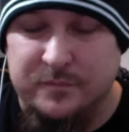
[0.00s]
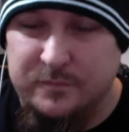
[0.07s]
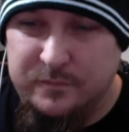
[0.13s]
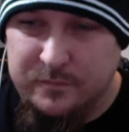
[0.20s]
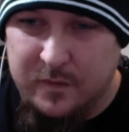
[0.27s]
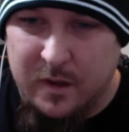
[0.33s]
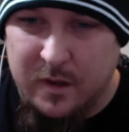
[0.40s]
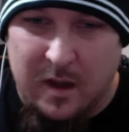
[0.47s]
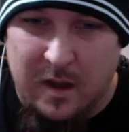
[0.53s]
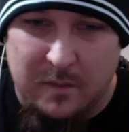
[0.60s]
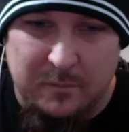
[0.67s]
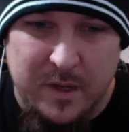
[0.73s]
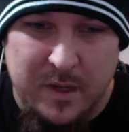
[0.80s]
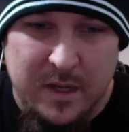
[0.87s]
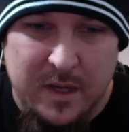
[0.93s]

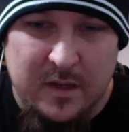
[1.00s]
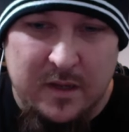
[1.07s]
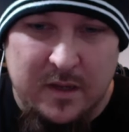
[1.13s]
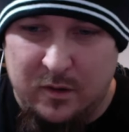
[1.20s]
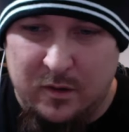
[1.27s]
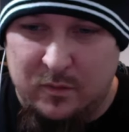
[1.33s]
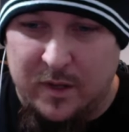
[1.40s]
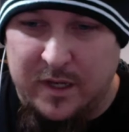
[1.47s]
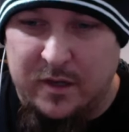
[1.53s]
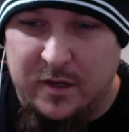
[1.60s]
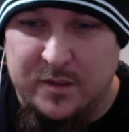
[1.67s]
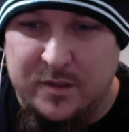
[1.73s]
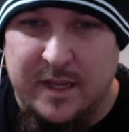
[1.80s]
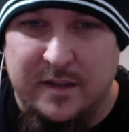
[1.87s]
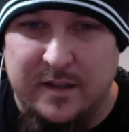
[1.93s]
Like you
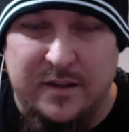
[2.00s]
said,